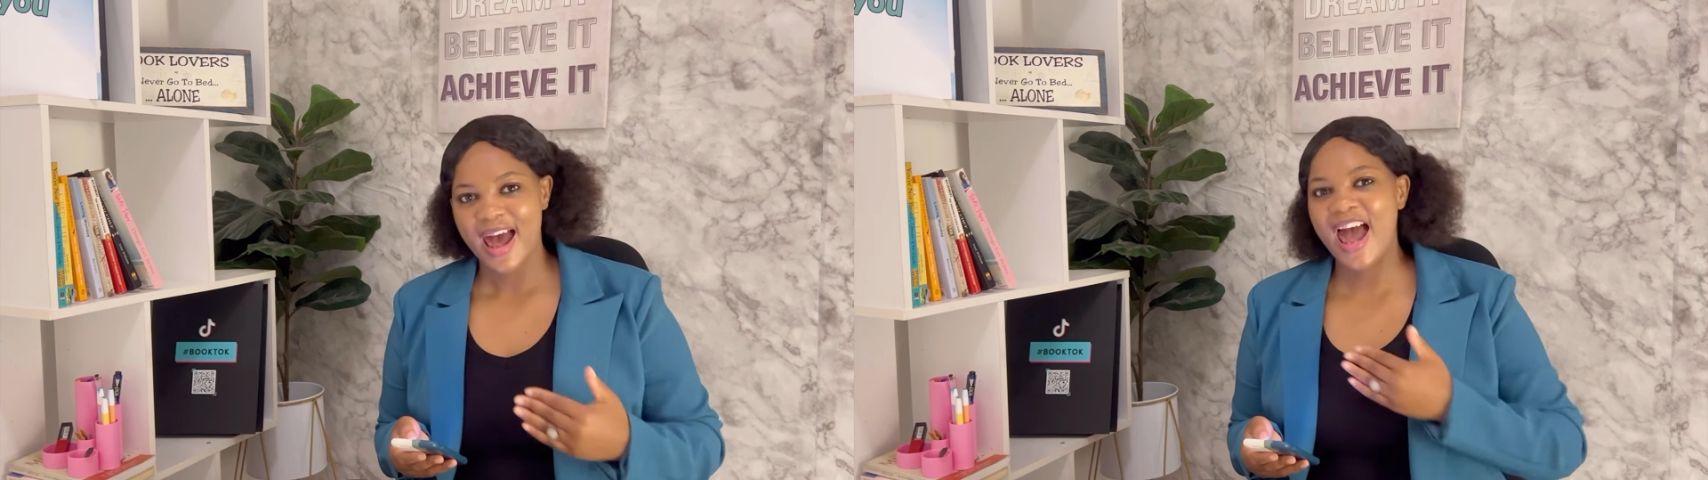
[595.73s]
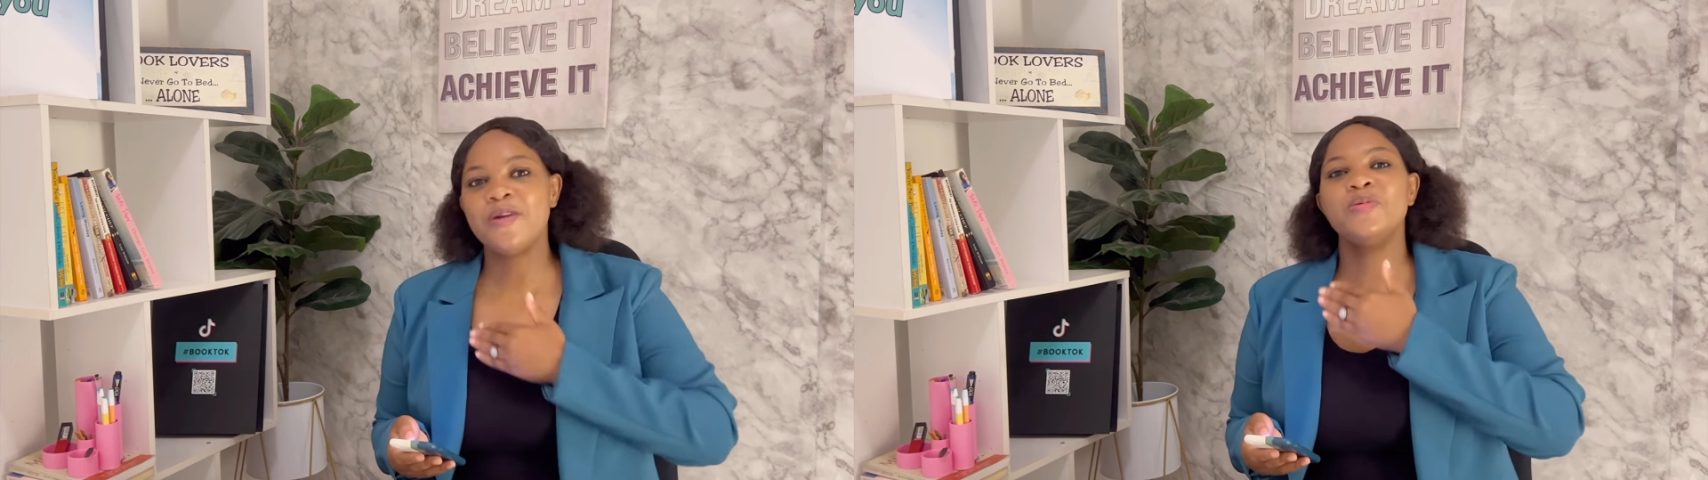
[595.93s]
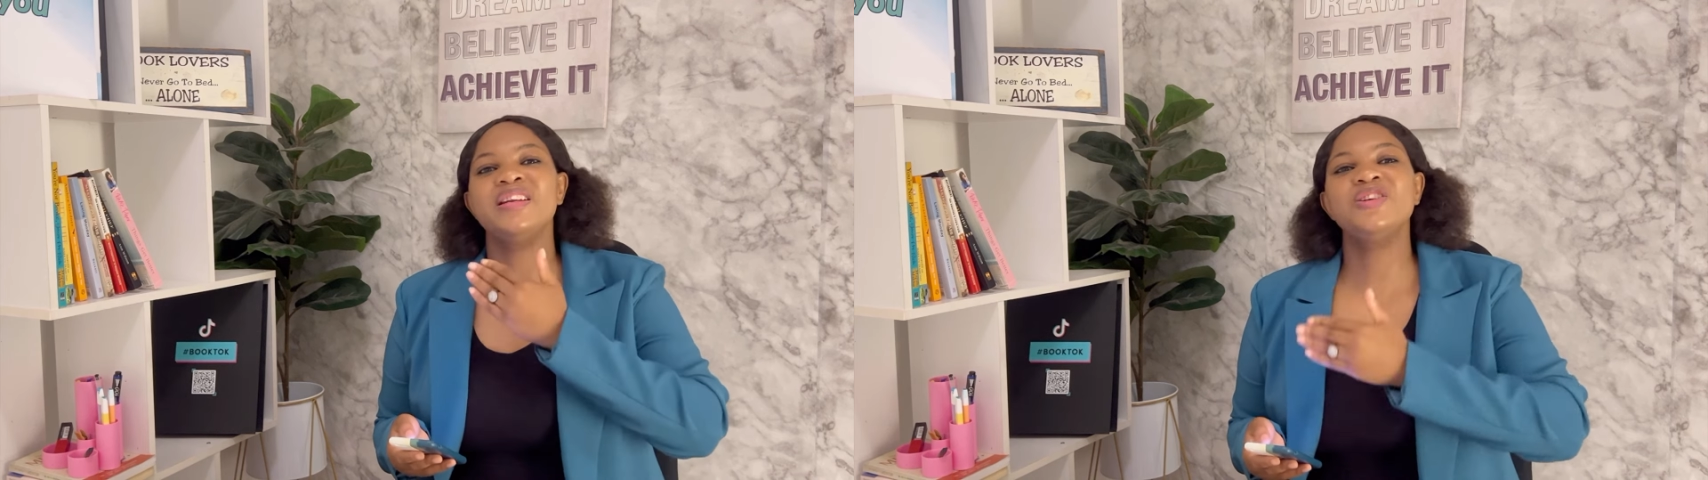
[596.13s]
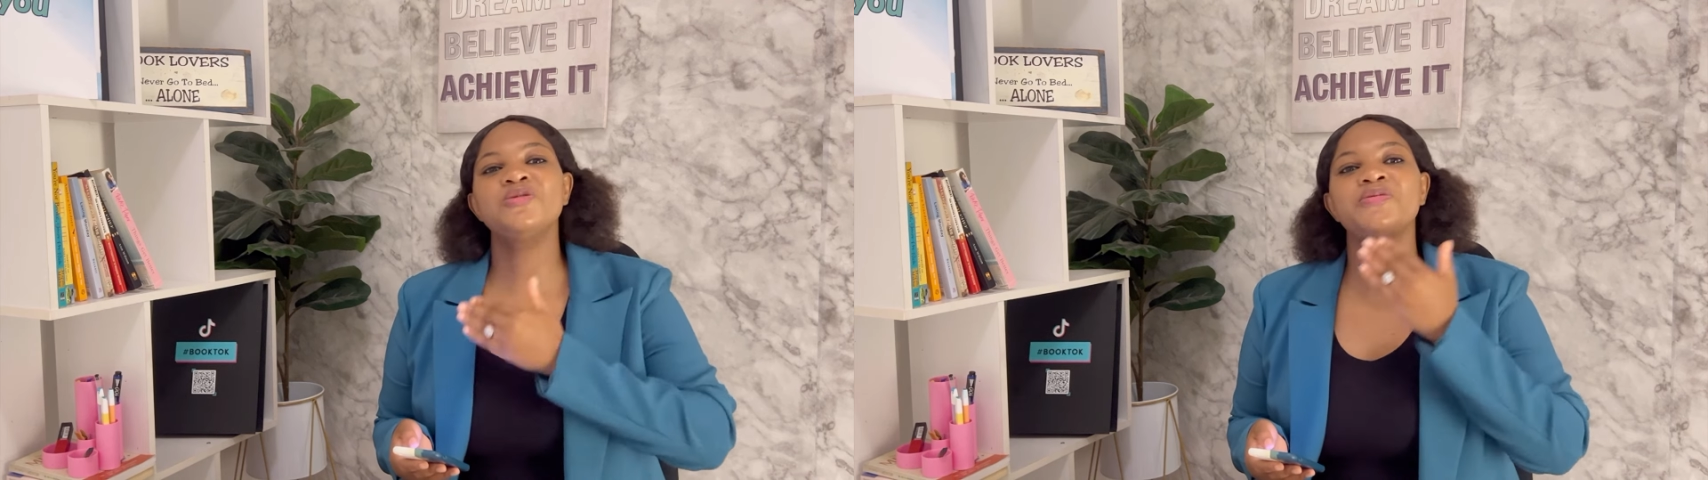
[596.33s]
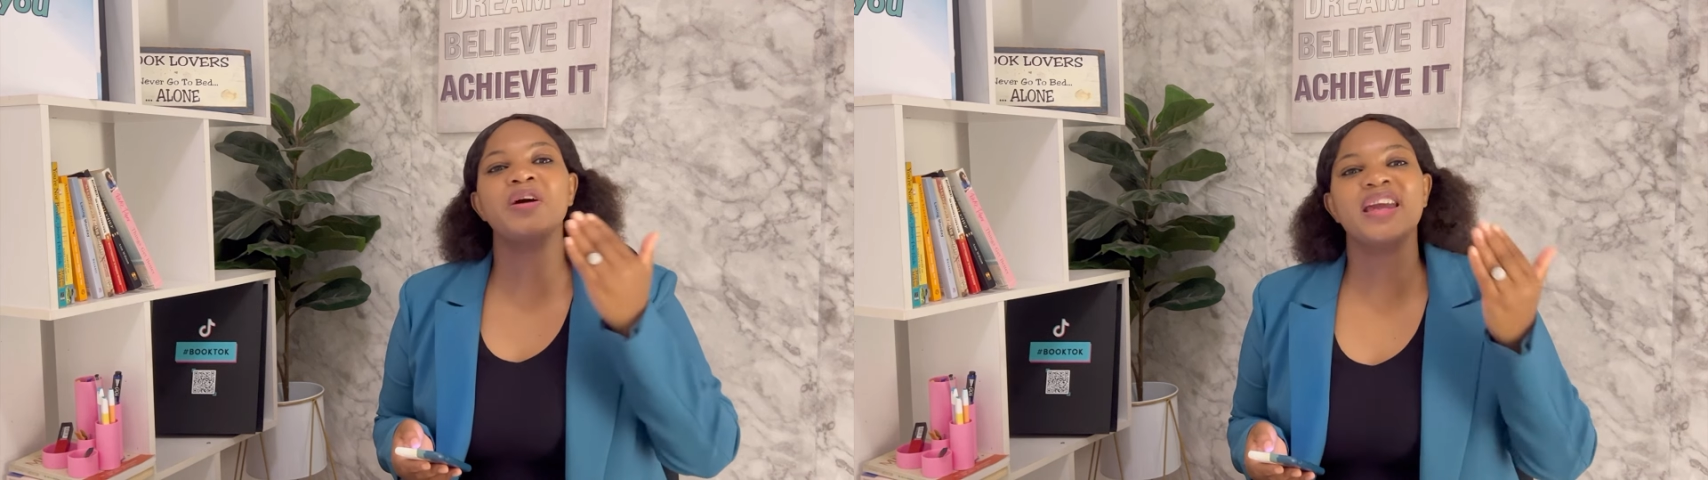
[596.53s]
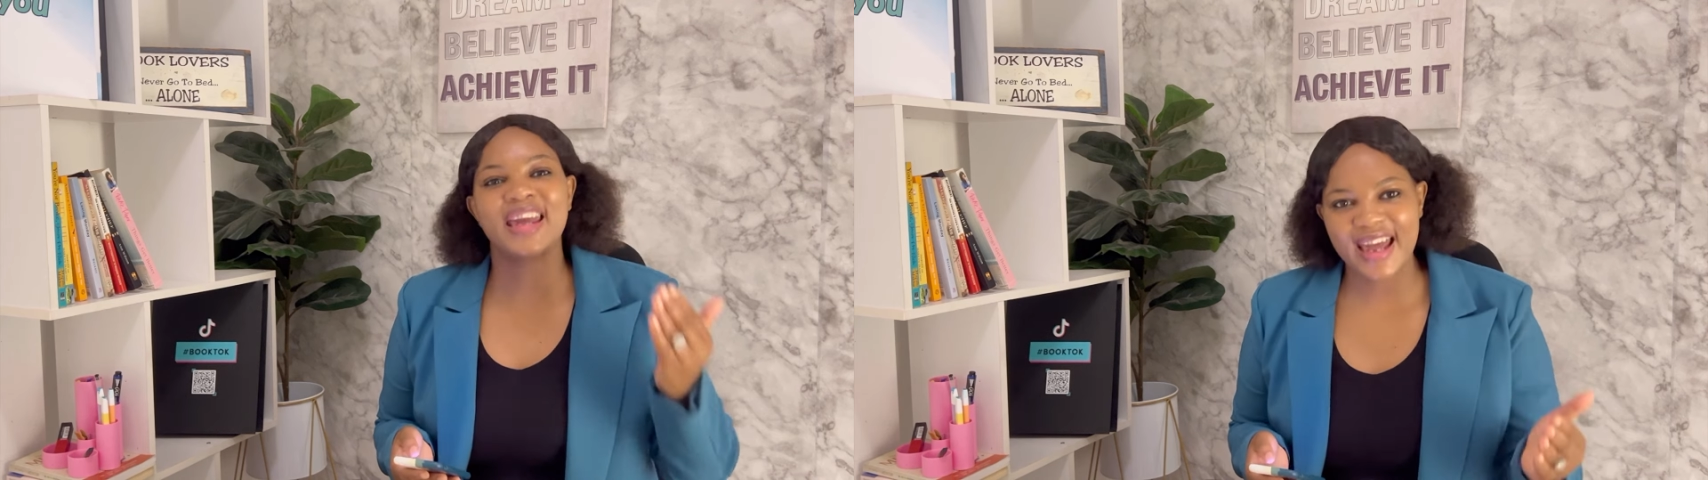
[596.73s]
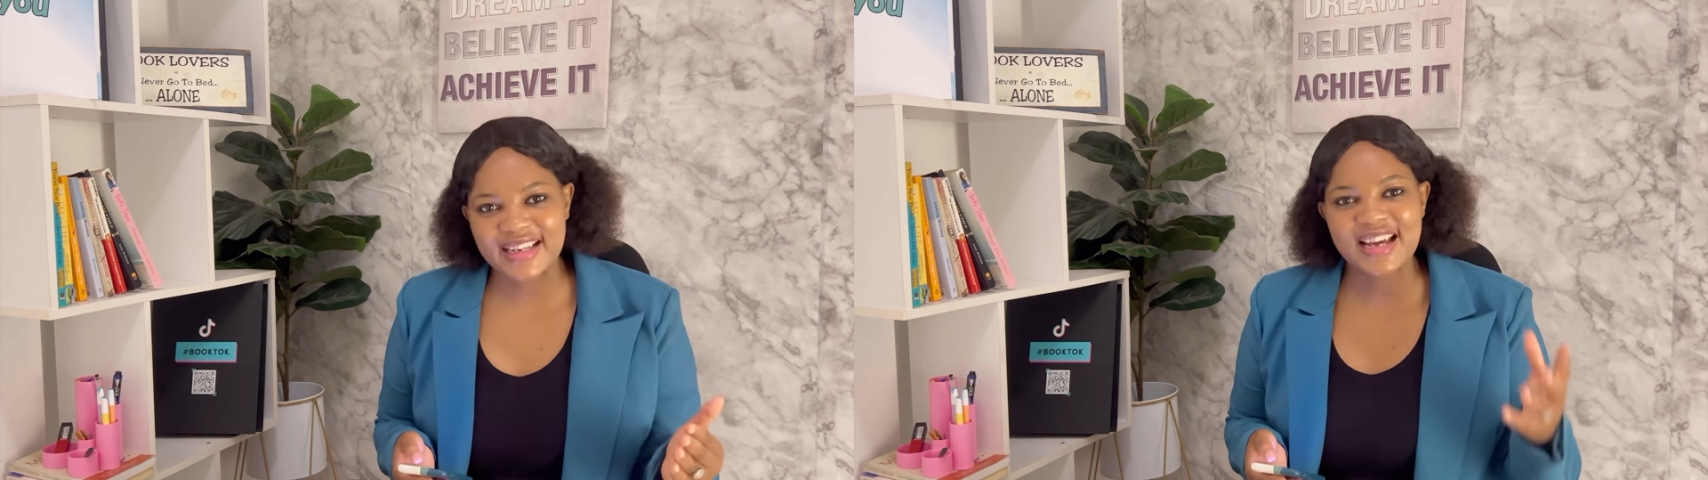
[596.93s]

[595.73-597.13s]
and we need to forget